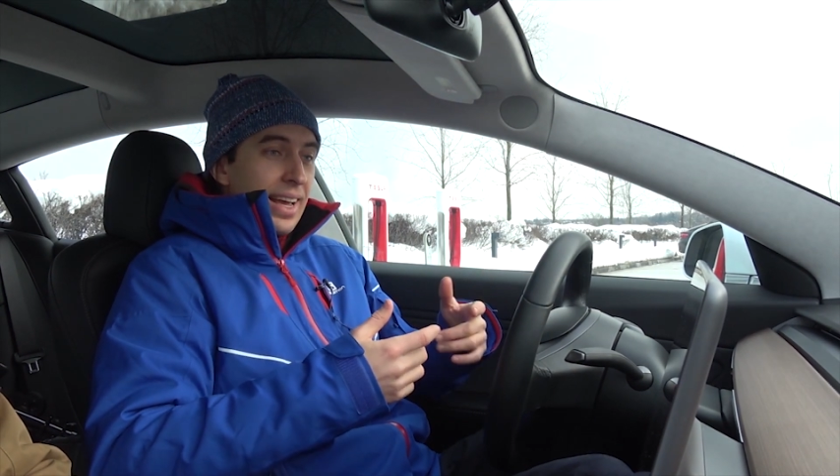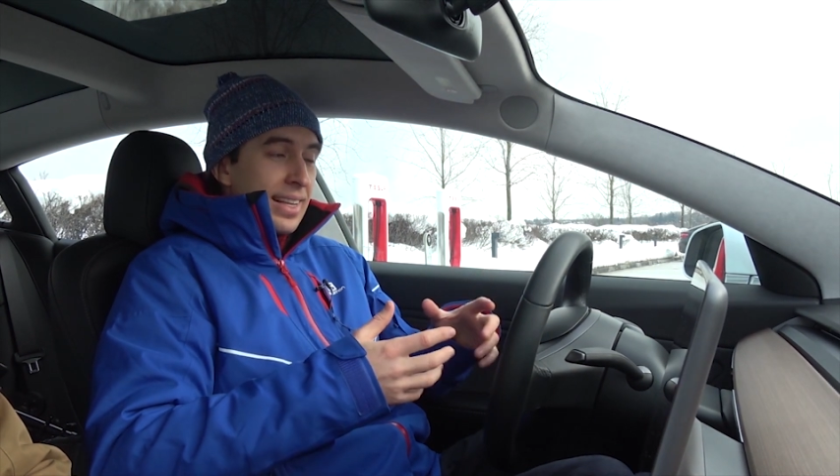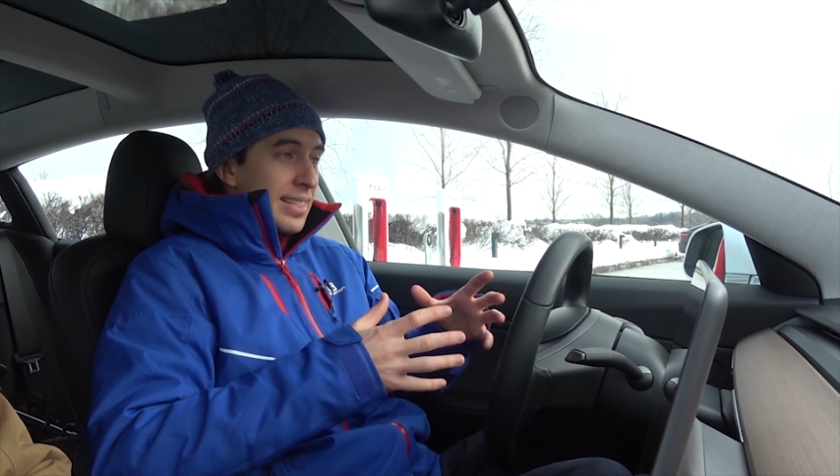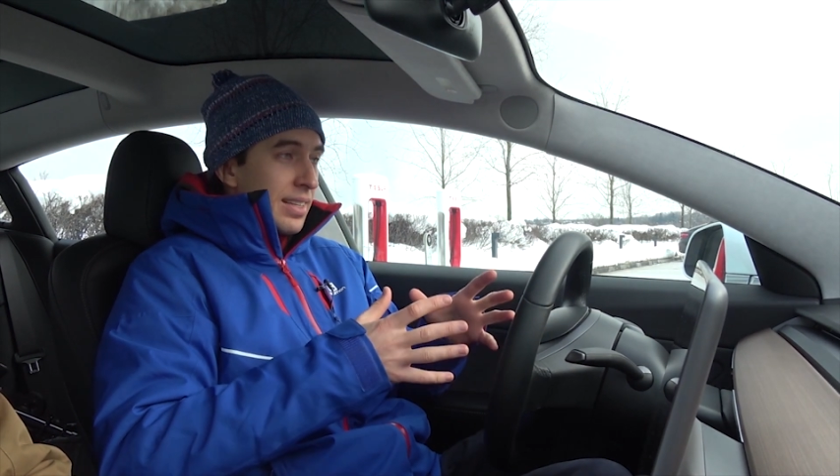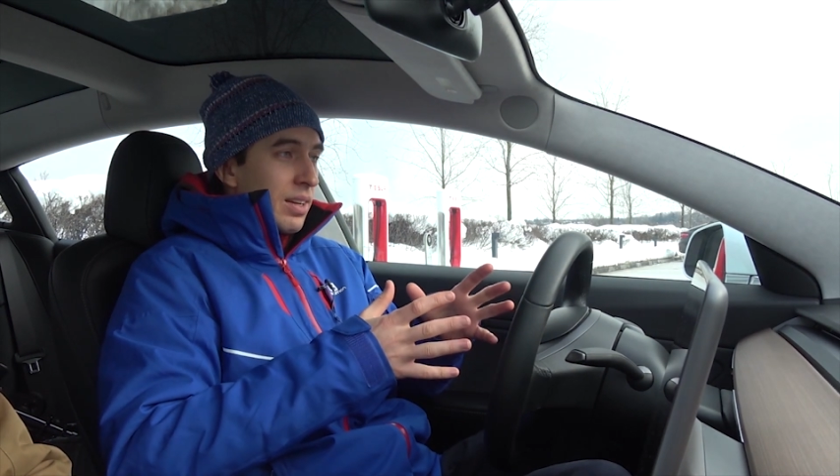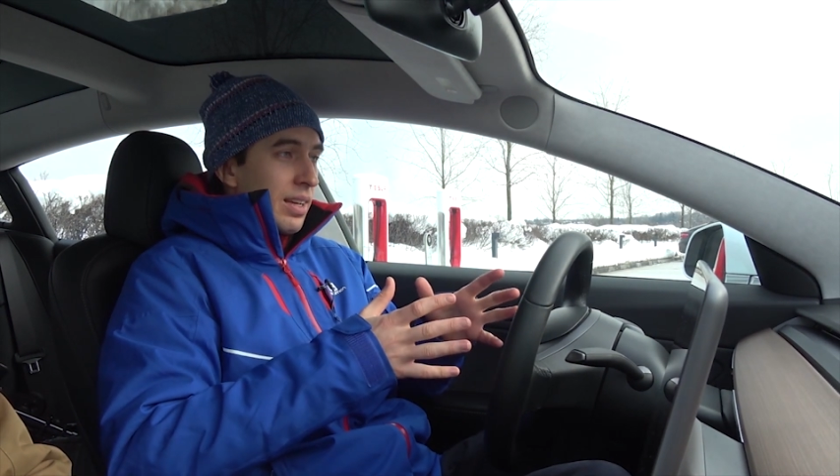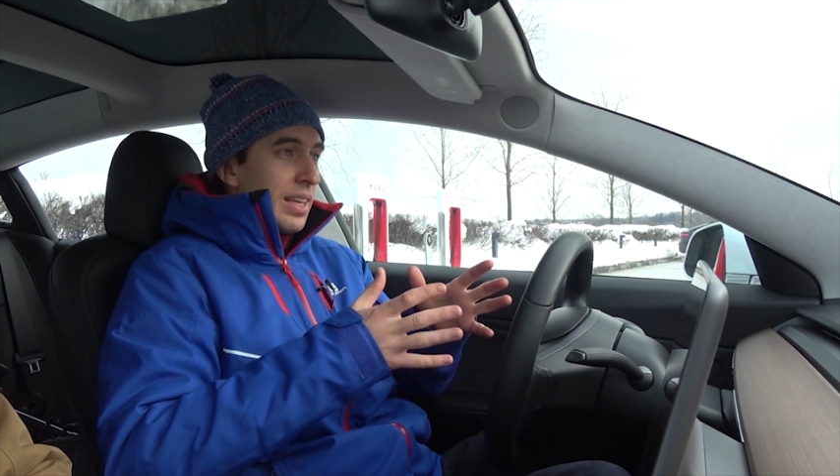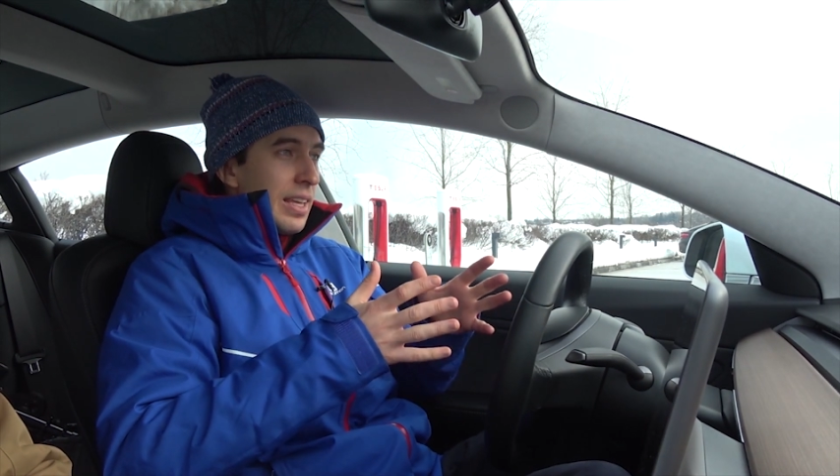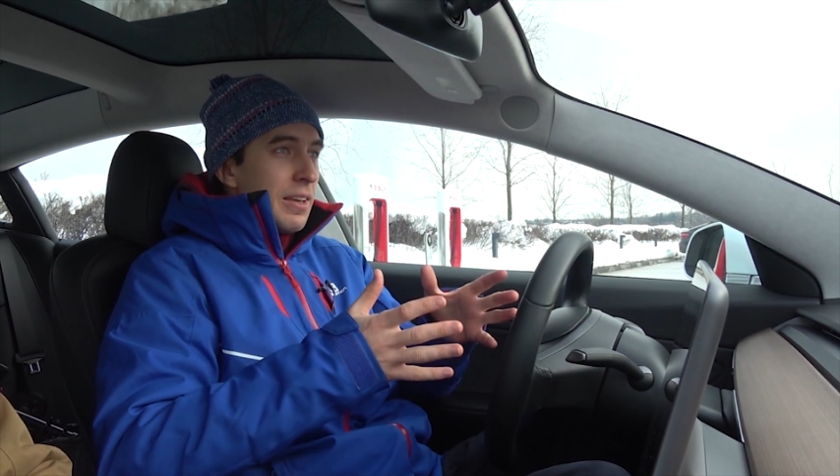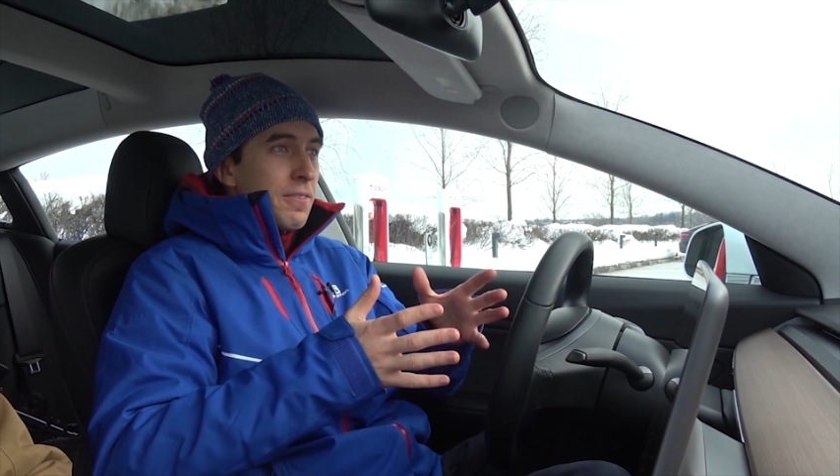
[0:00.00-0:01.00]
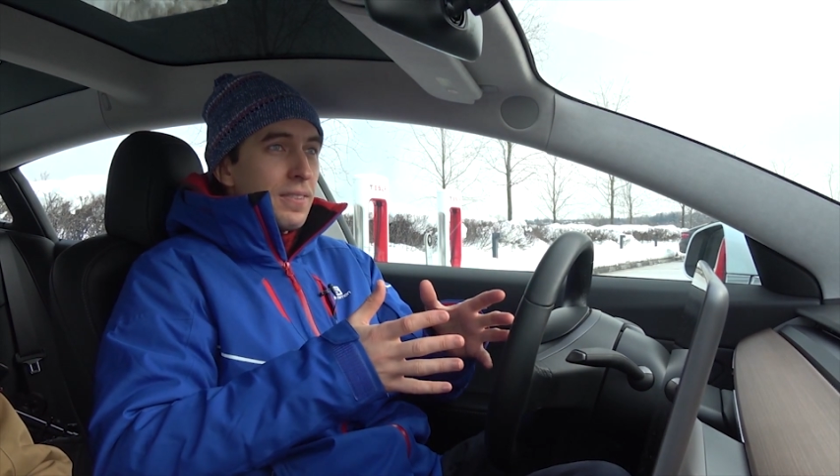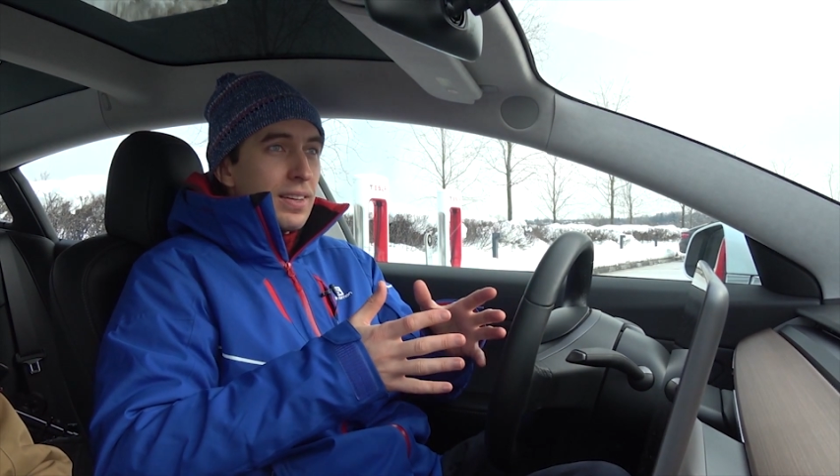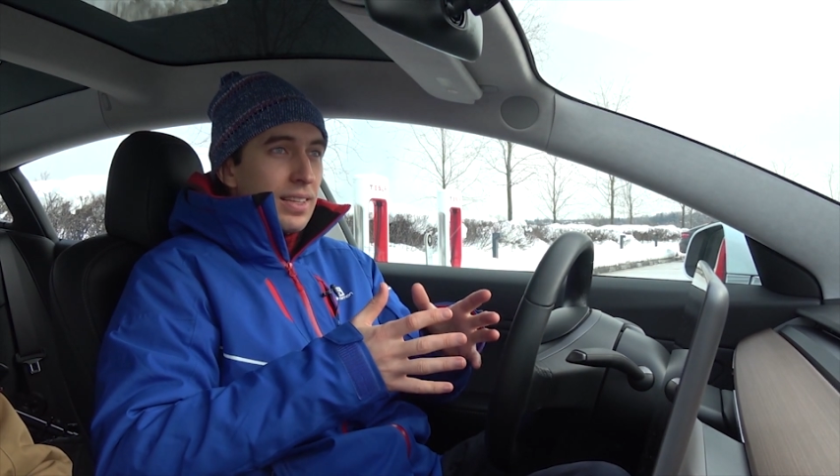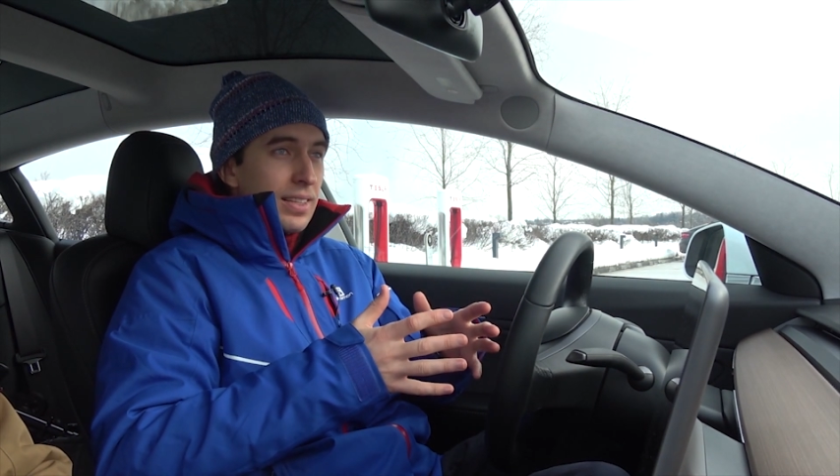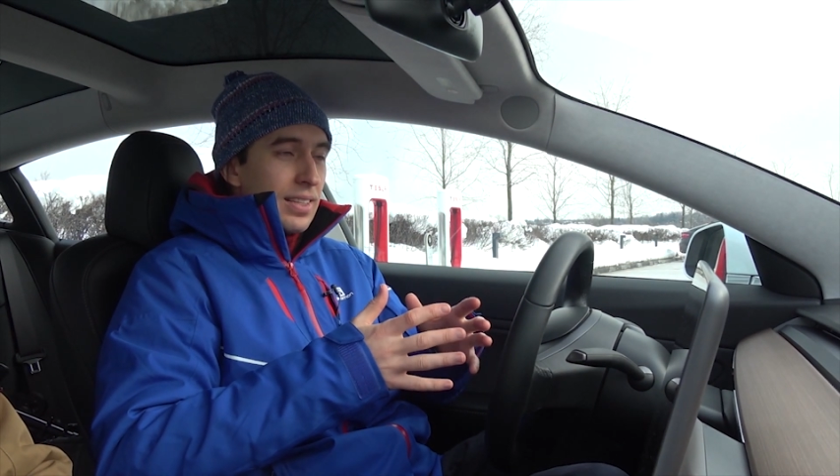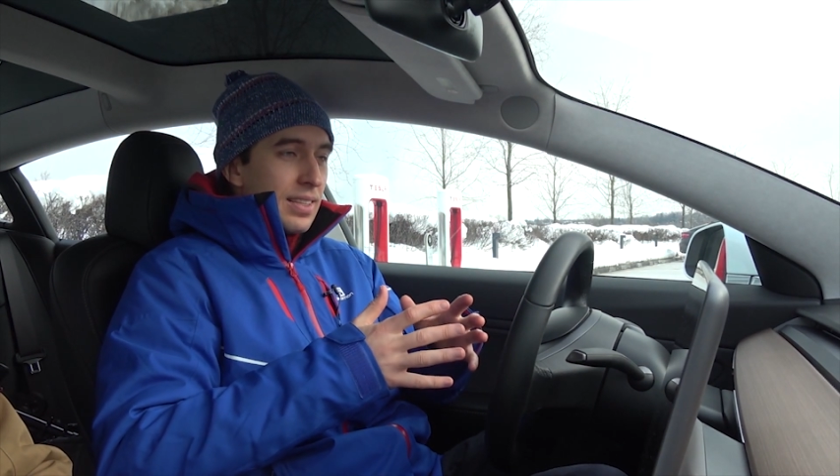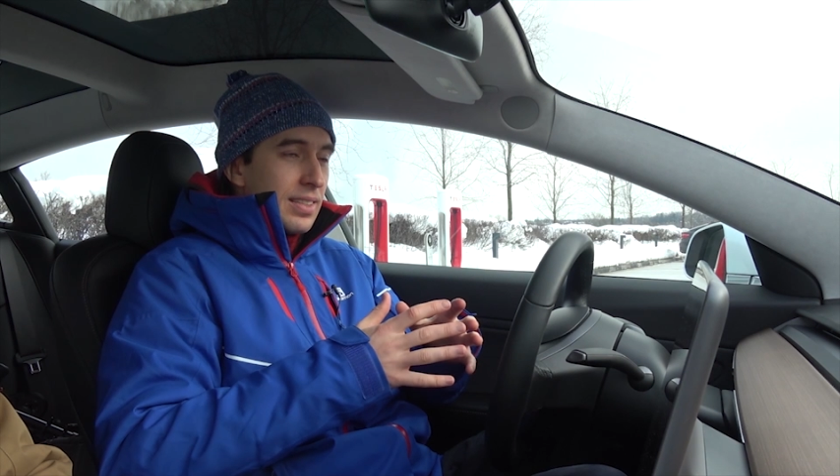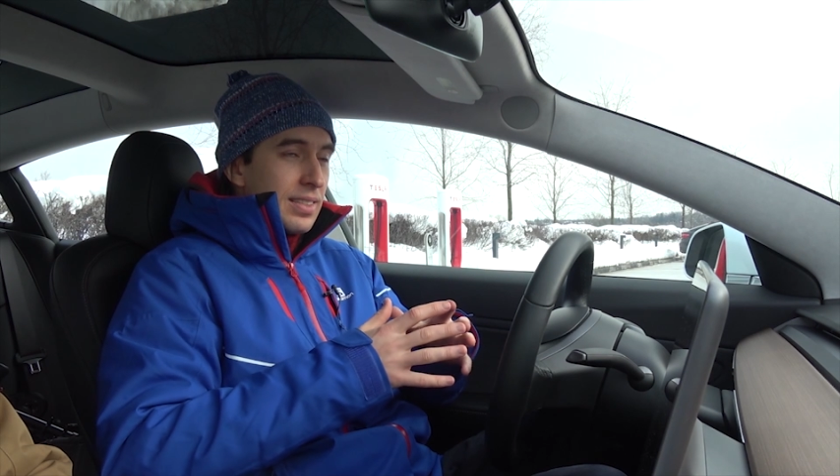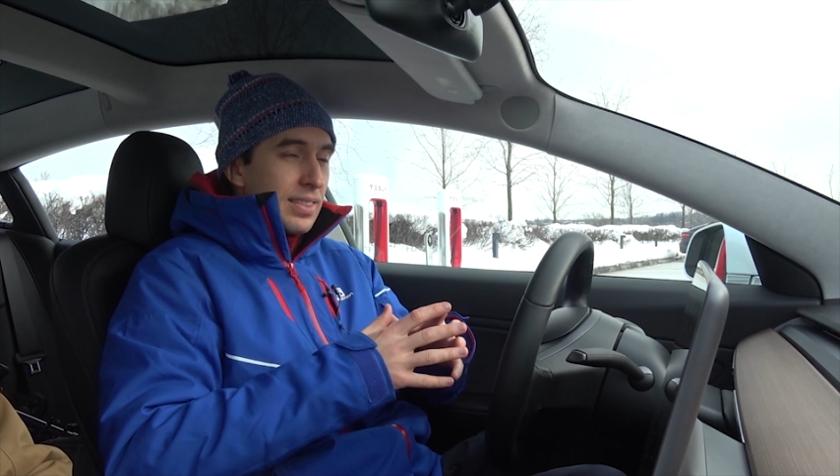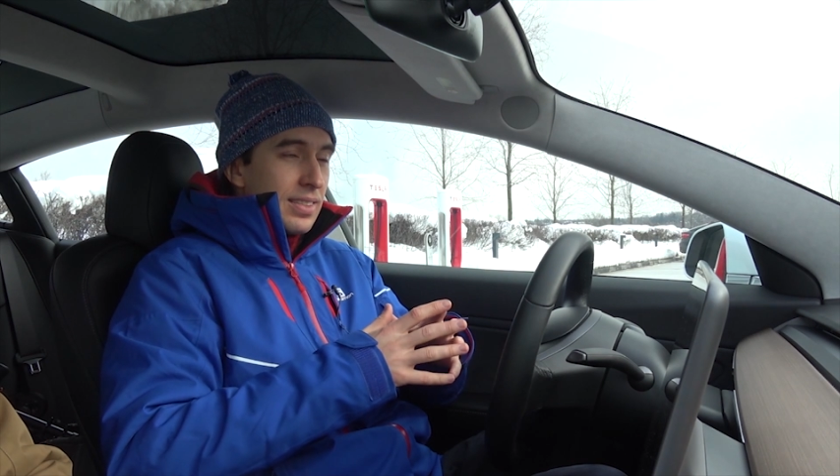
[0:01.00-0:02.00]
And if
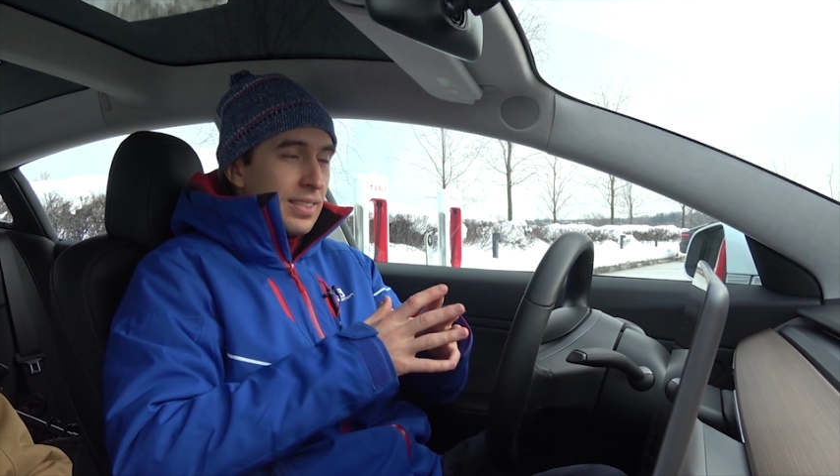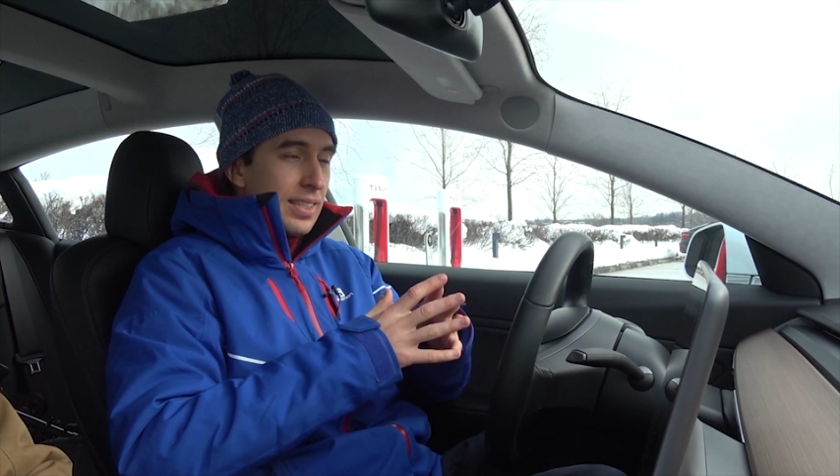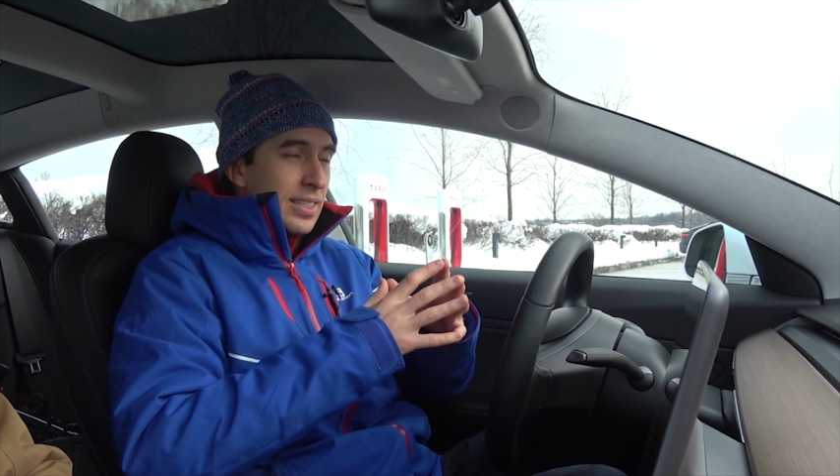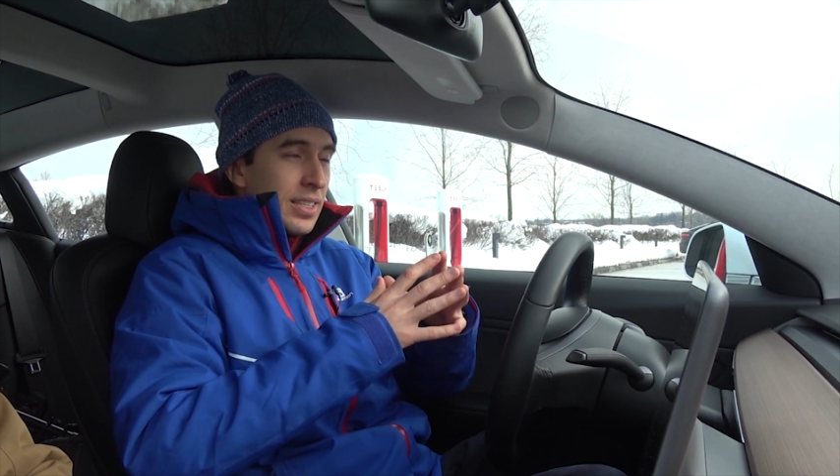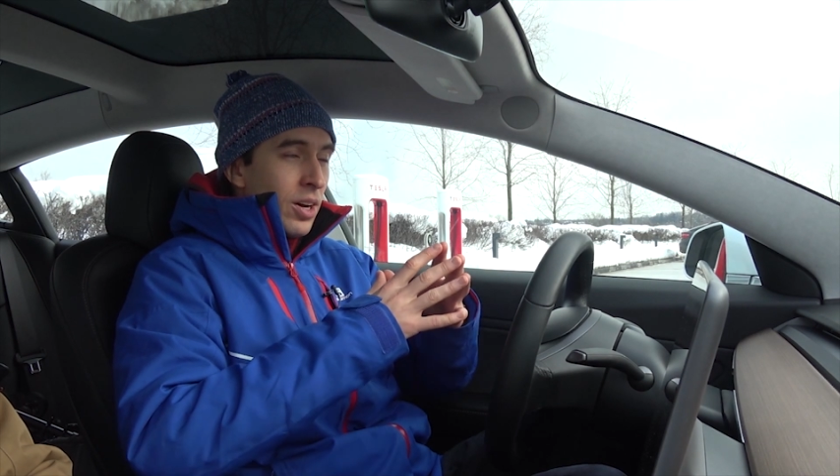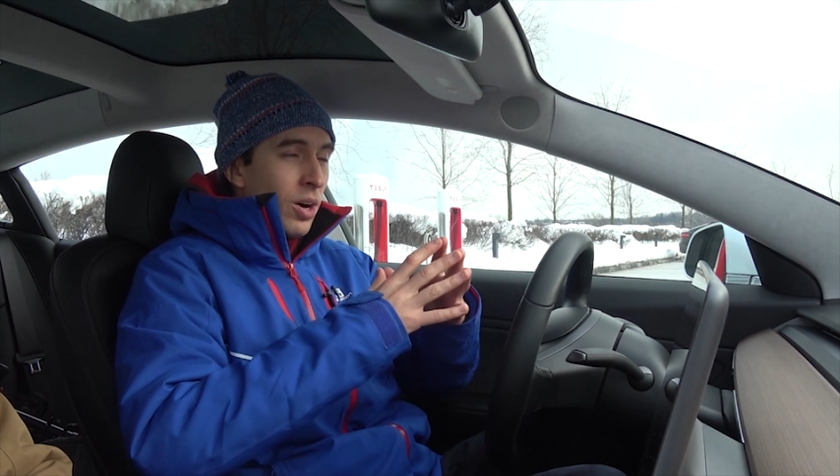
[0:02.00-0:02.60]
this